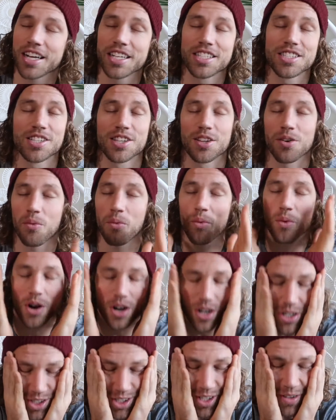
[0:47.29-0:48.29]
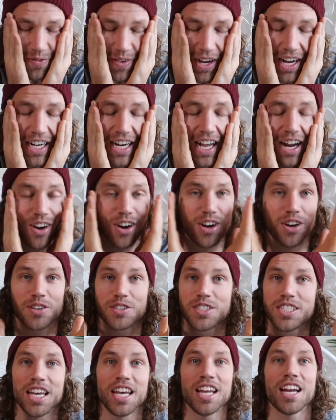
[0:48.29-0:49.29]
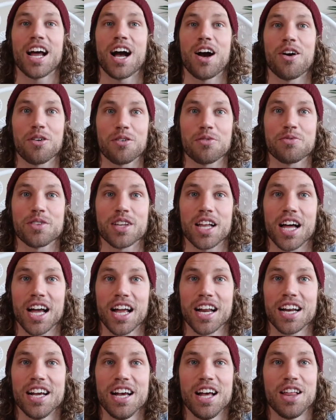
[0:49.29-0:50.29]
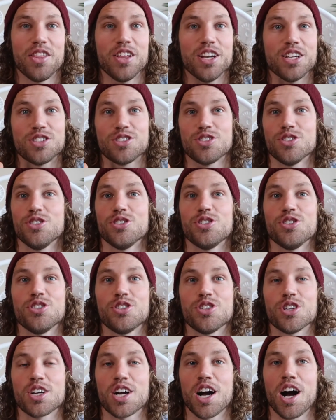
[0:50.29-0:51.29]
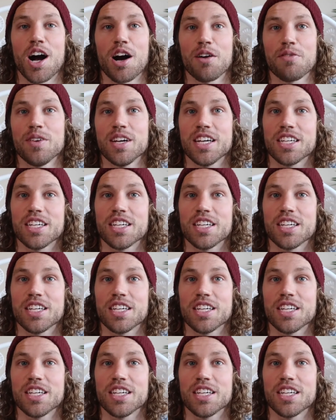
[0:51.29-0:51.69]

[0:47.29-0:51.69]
it's the worst to find out on a 10-hour flight that as soon as you took off,